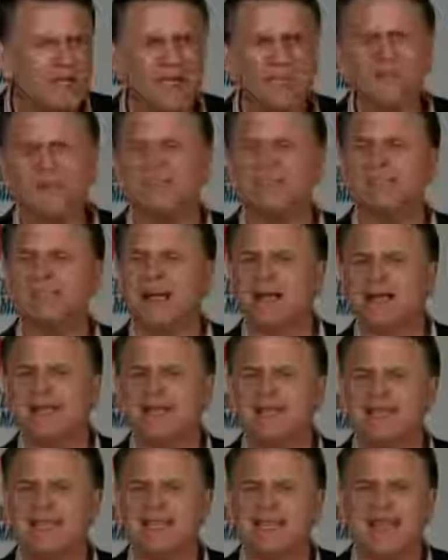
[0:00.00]
Life
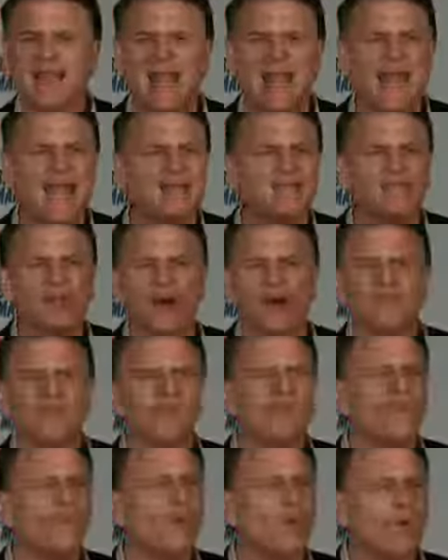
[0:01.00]
expectancy in Canada has gone
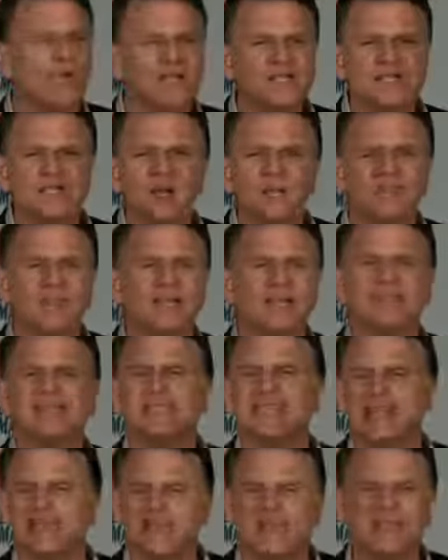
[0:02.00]
from 40-something to
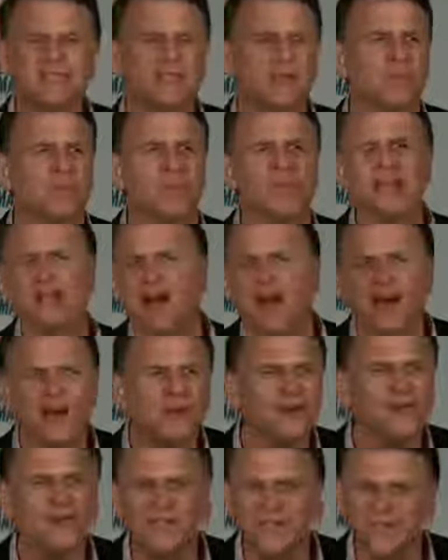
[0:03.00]
70-something in
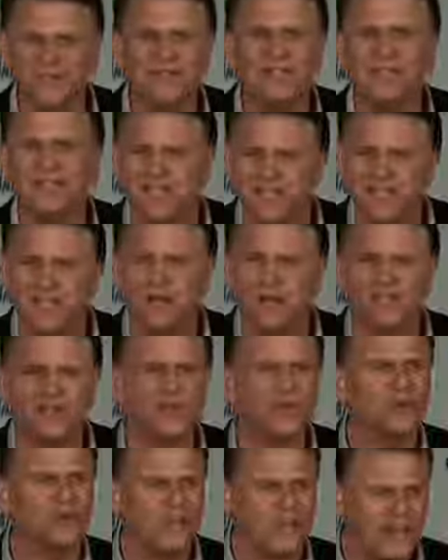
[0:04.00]
115 years.
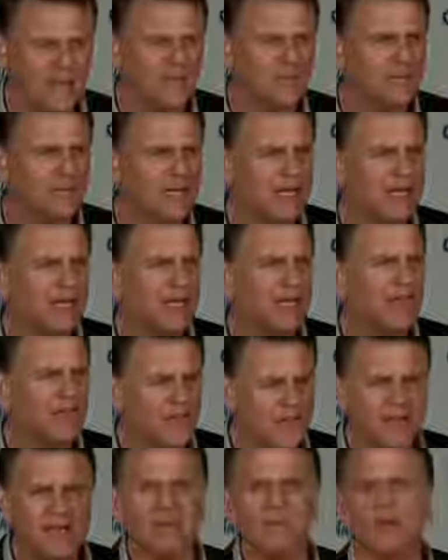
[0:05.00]
Are you kidding me?
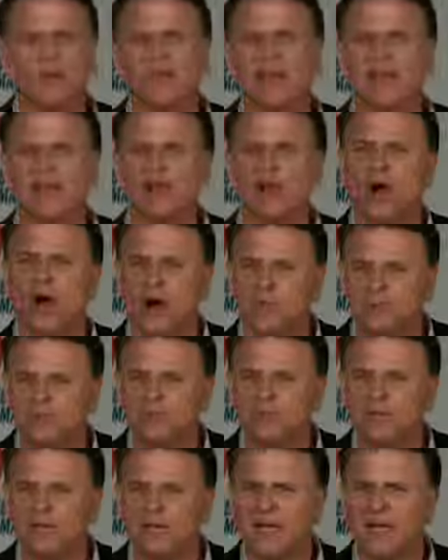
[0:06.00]
Think about that
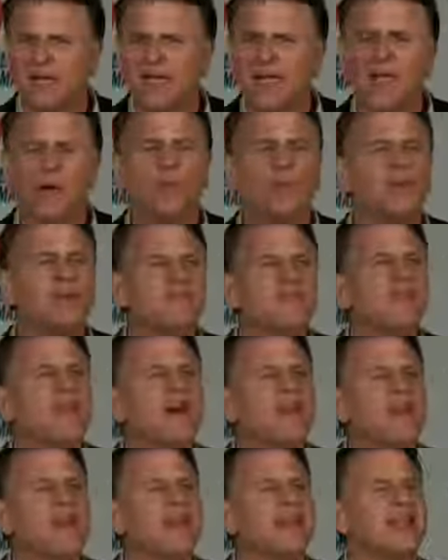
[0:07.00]
accomplishment. And we've
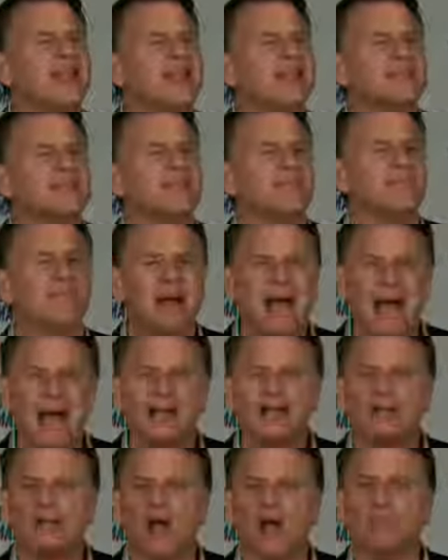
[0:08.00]
done that against a
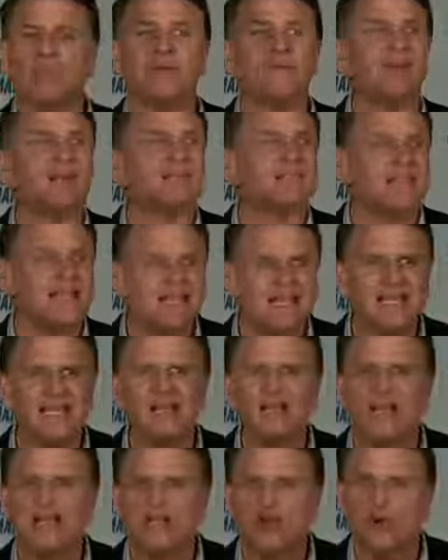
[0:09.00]
backdrop of us
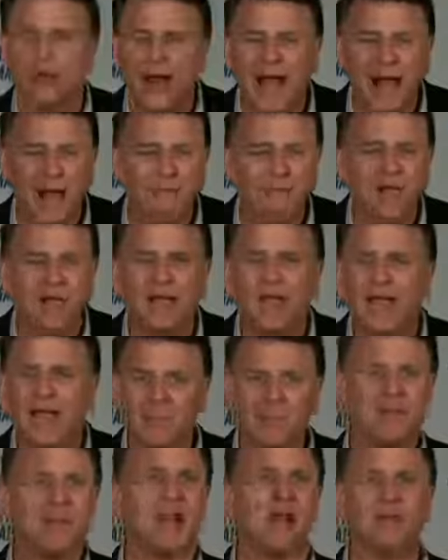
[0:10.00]
eating like crap
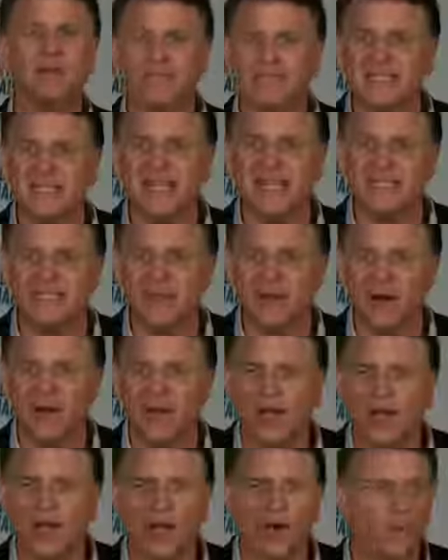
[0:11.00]
and becoming
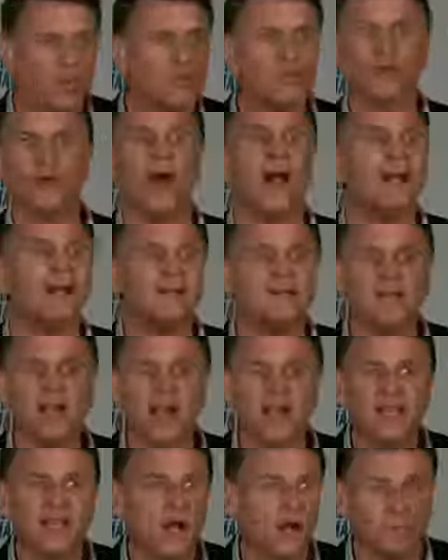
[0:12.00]
sedentary. We're trying to
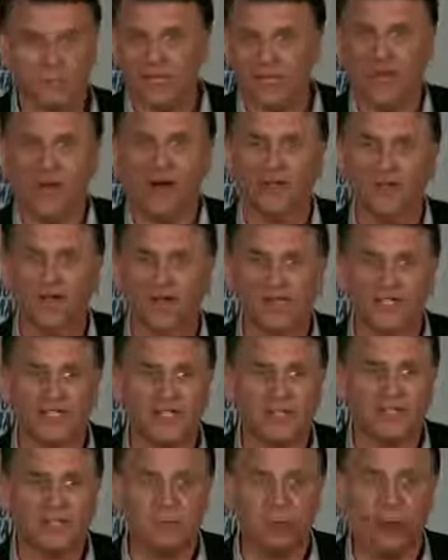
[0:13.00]
die young, but the healthcare
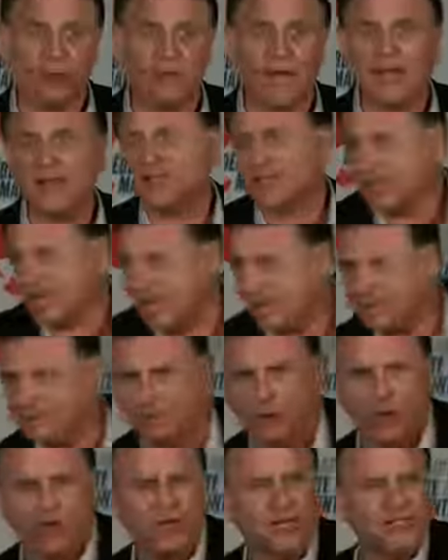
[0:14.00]
system won't let us. It keeps
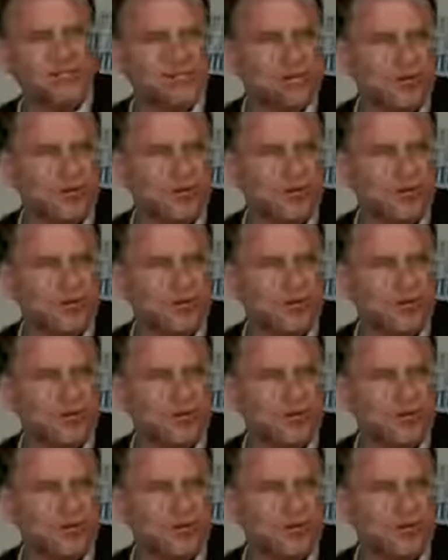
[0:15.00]
pulling